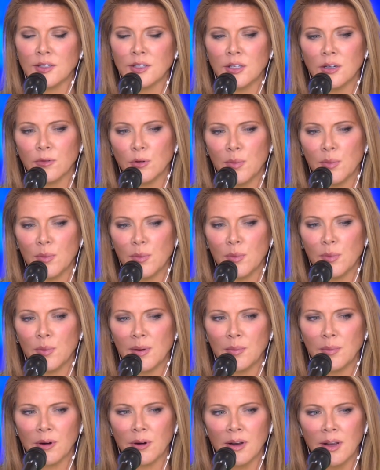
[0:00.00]
You know, remember,
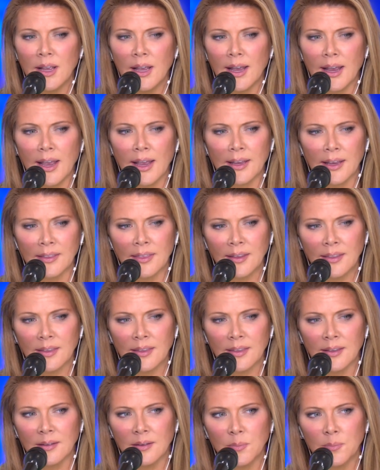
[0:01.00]
I, I think
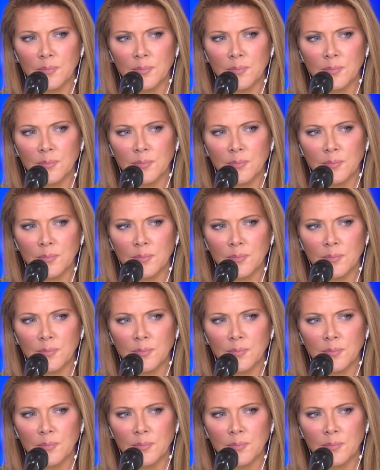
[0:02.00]
that